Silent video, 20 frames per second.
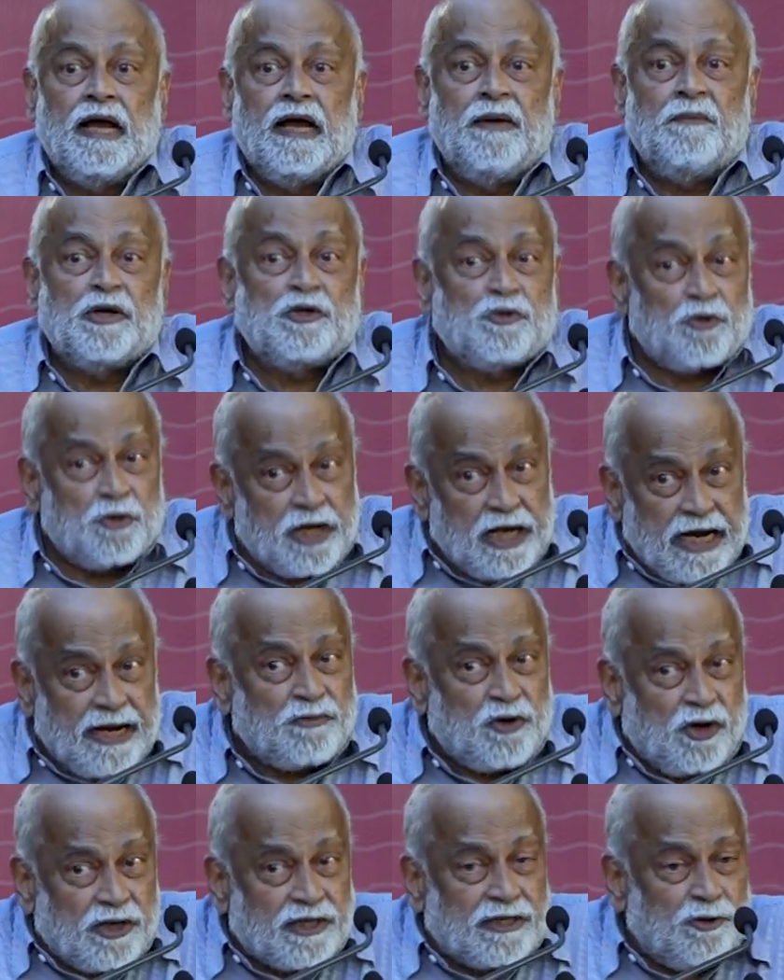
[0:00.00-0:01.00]
But today I'm
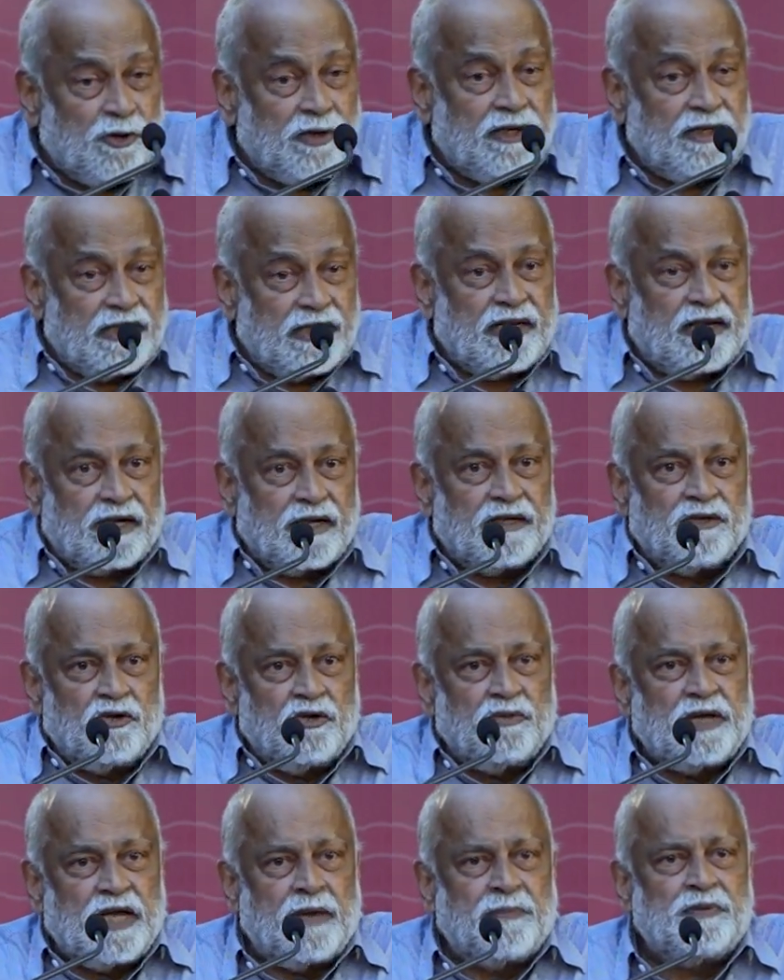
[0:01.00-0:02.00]
not, you'll
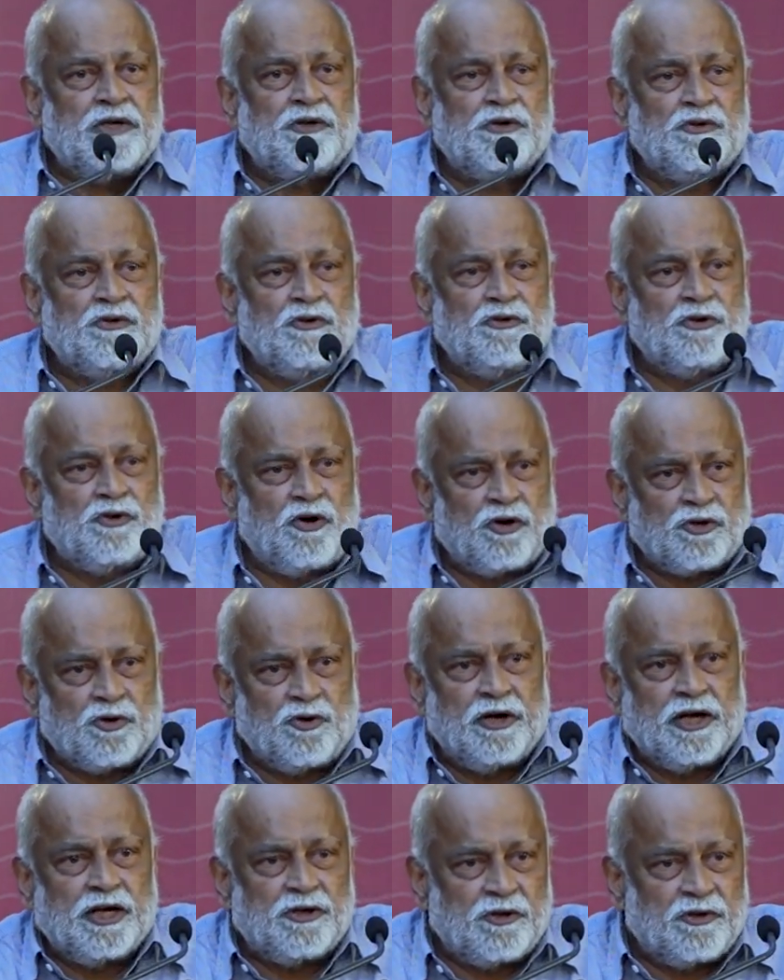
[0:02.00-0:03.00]
be happy to know, not
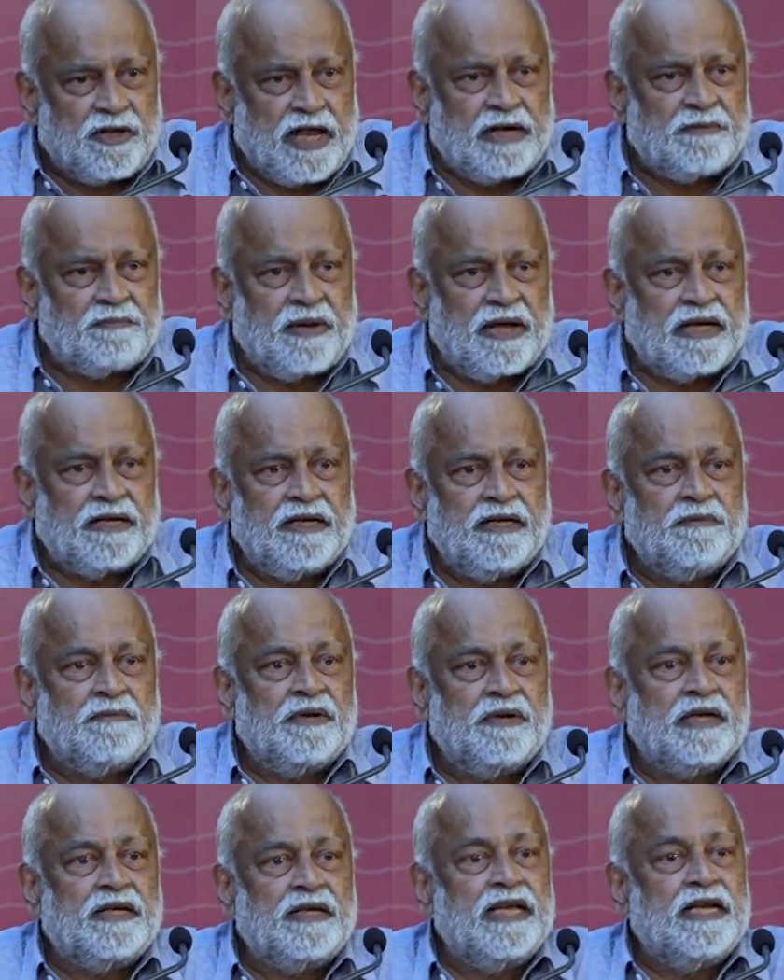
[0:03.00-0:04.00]
going into that panic,
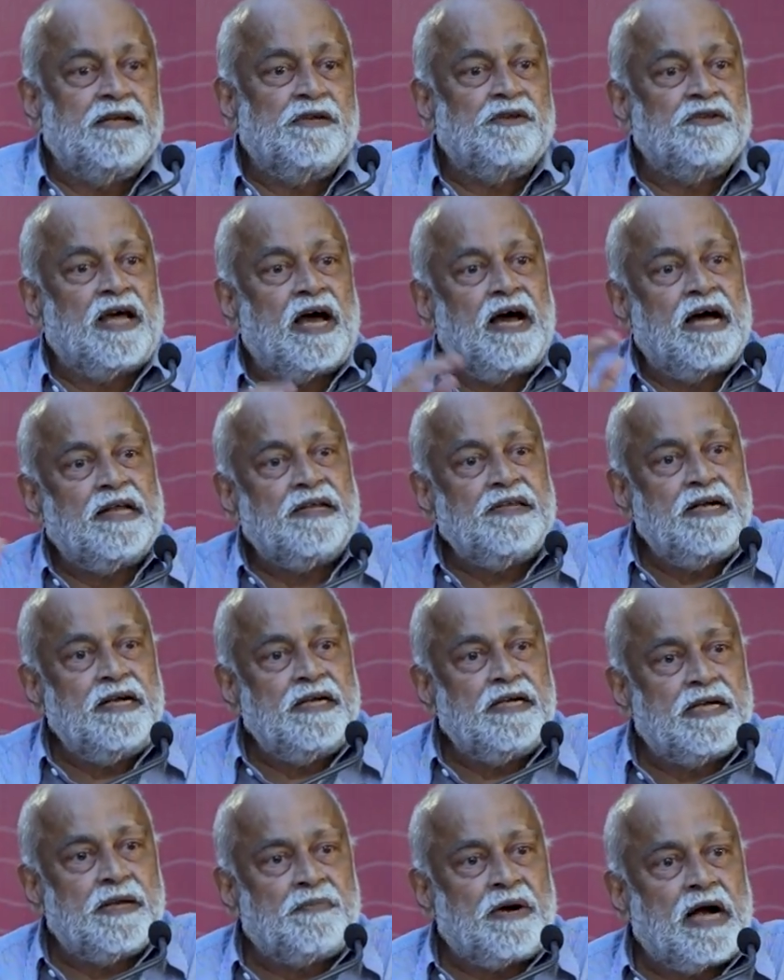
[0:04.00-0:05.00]
but into the other
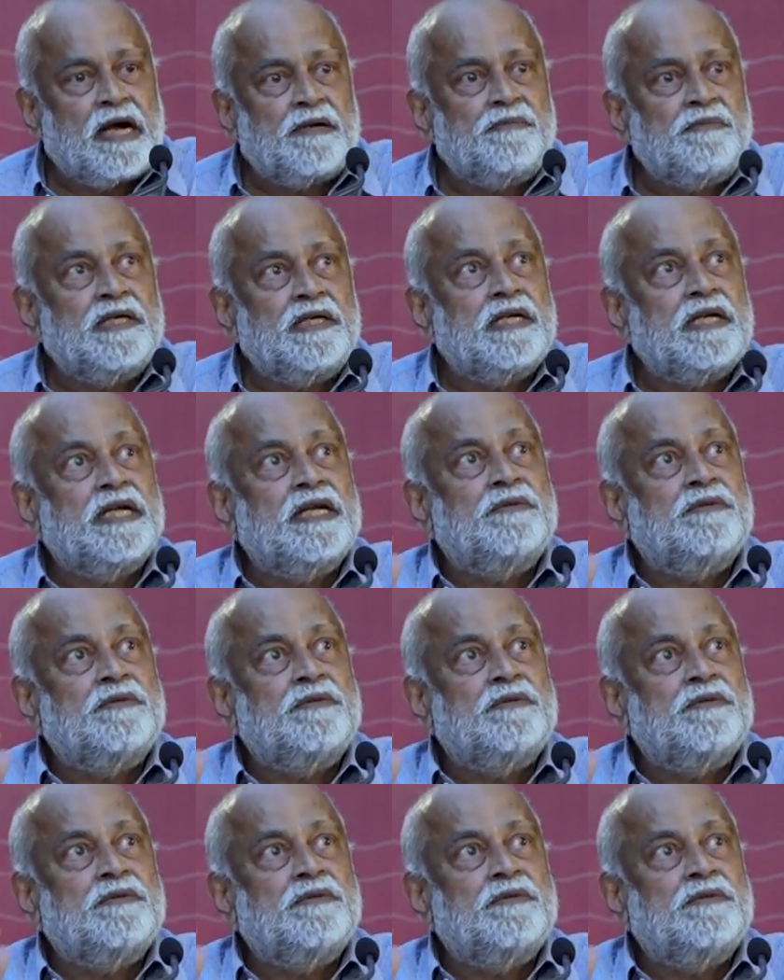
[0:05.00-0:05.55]
department,